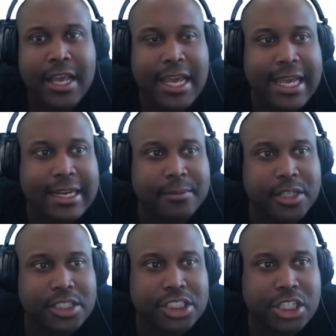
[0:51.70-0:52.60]
and I'm
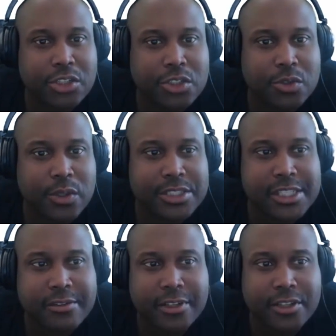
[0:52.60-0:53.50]
going to show you a
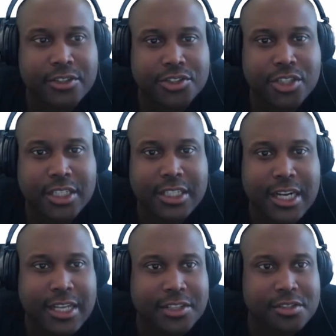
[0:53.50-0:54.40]
secret little trick that
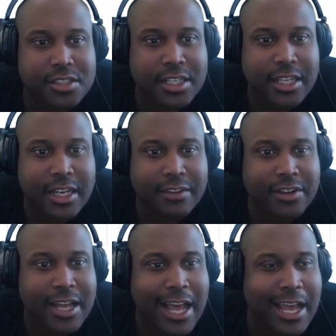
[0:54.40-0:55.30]
I use to get
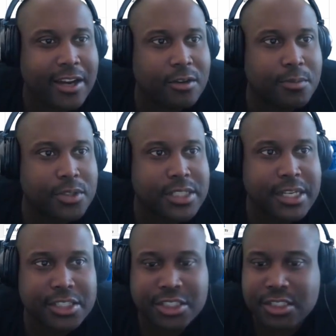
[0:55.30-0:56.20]
even higher
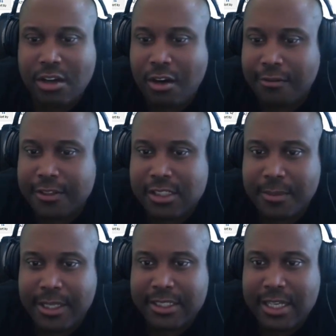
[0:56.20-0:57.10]
percentages off of
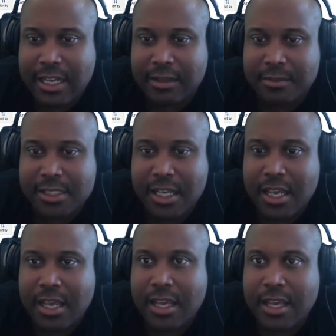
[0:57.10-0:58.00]
some of these items.
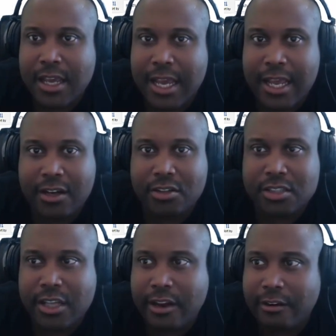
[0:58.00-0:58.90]
And it
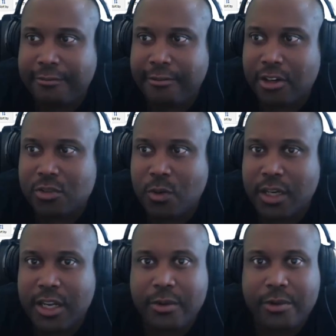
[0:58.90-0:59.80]
looks like our first one that